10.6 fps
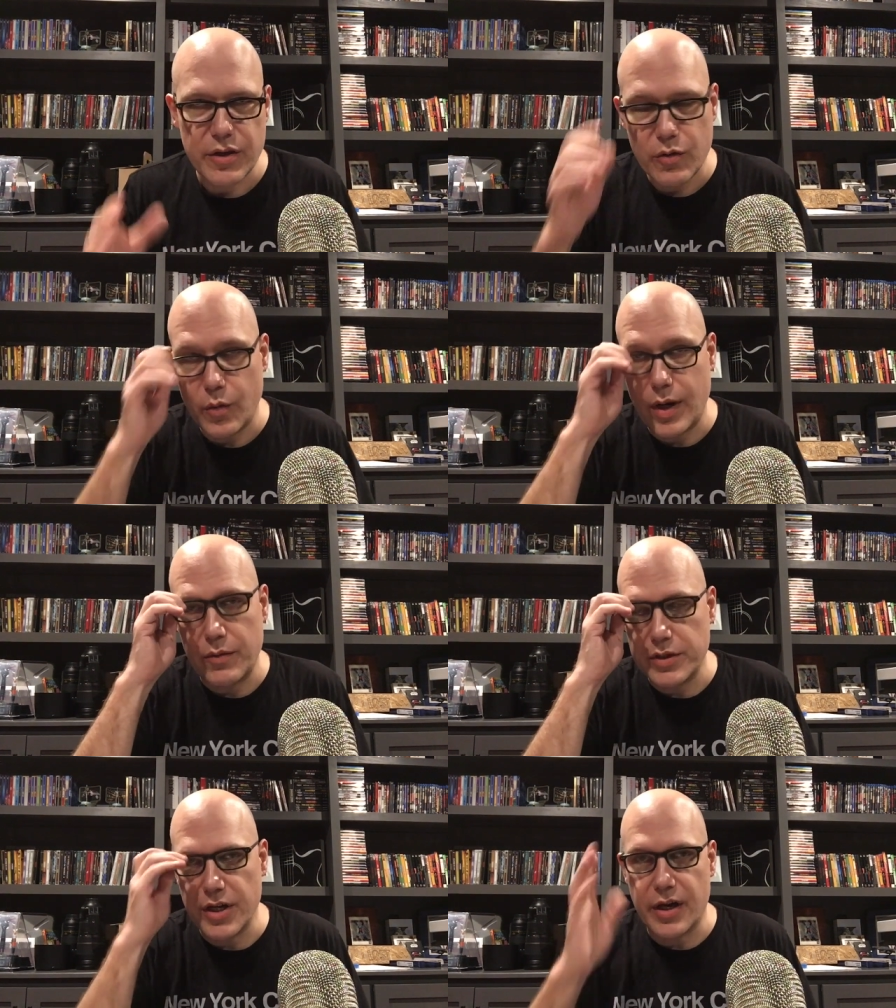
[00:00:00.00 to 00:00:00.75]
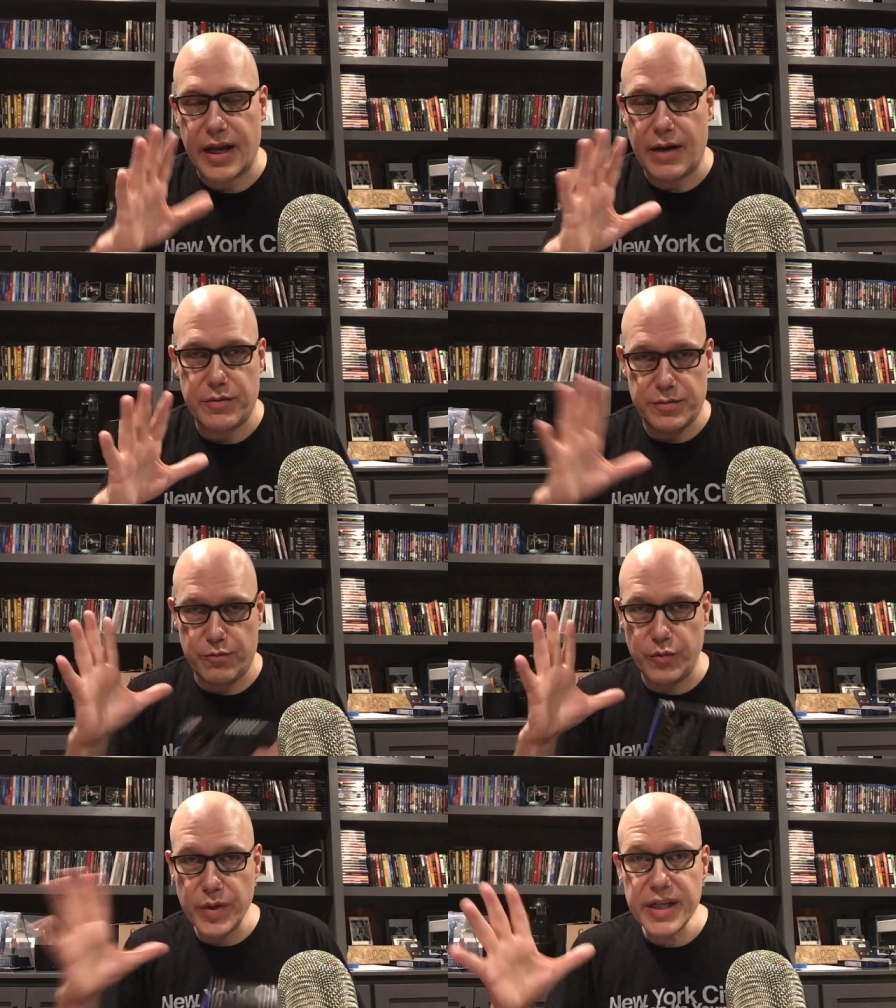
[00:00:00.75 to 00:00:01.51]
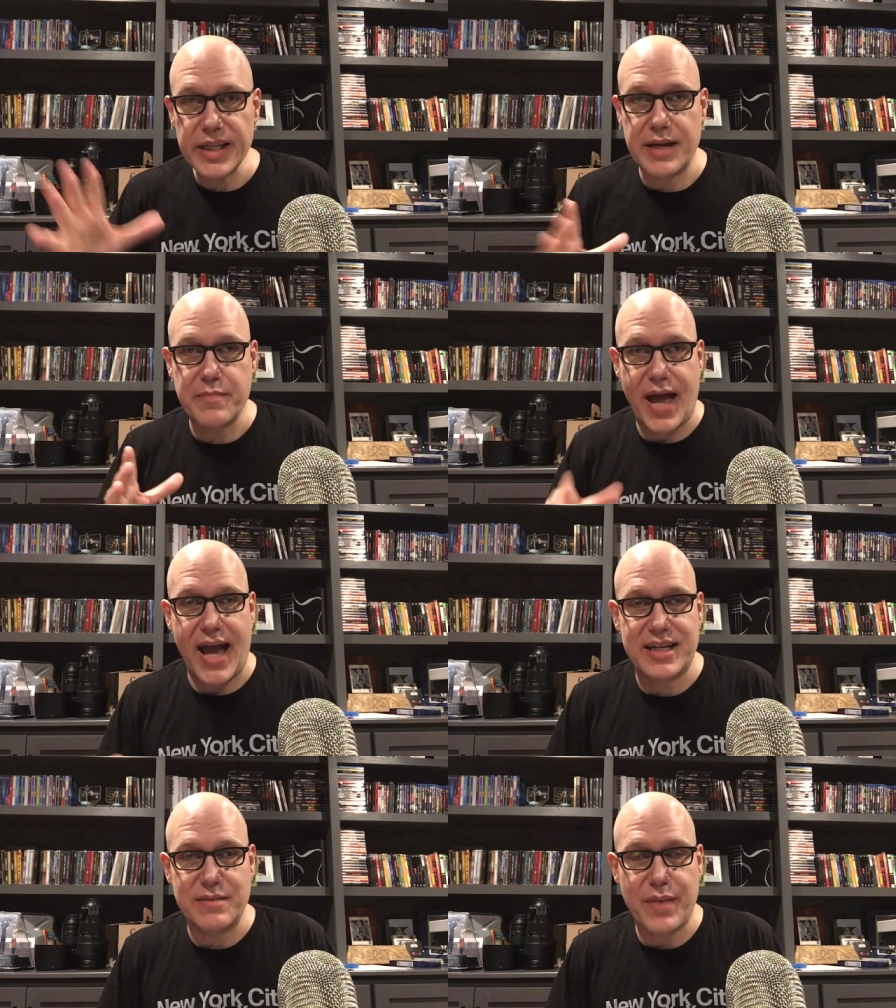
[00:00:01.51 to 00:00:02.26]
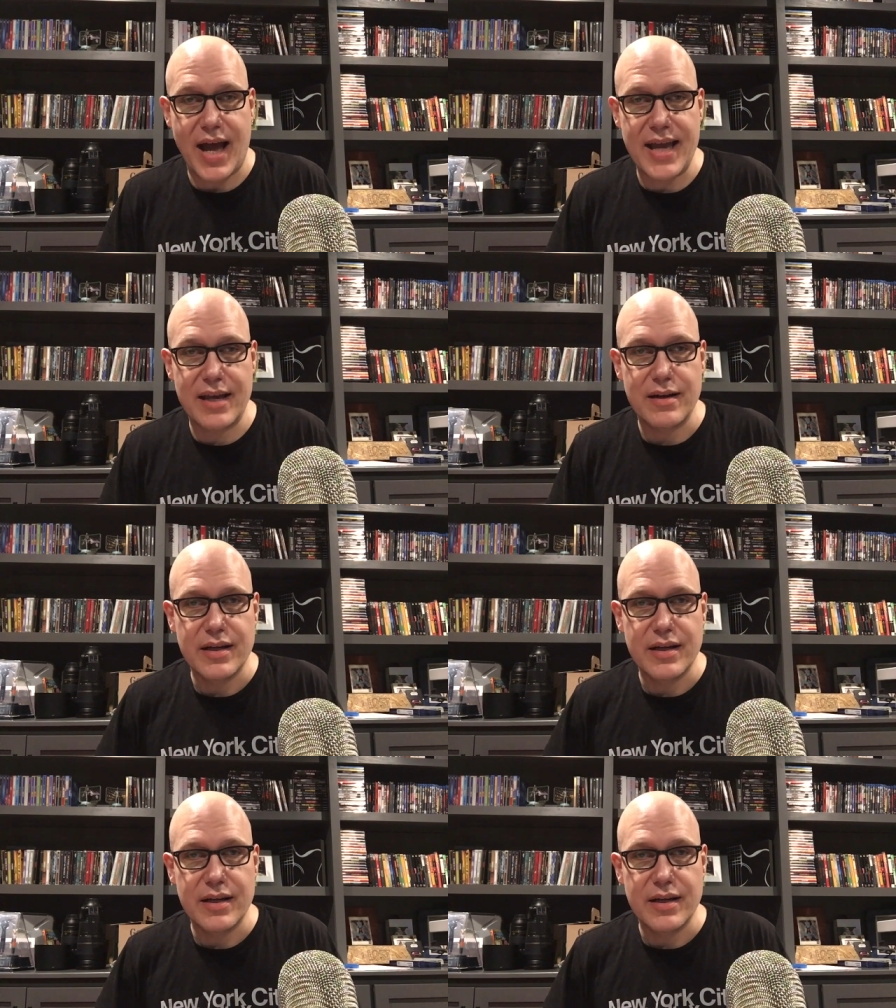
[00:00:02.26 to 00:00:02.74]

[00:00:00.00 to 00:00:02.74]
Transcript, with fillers: when I was young, and I was really impacted by it.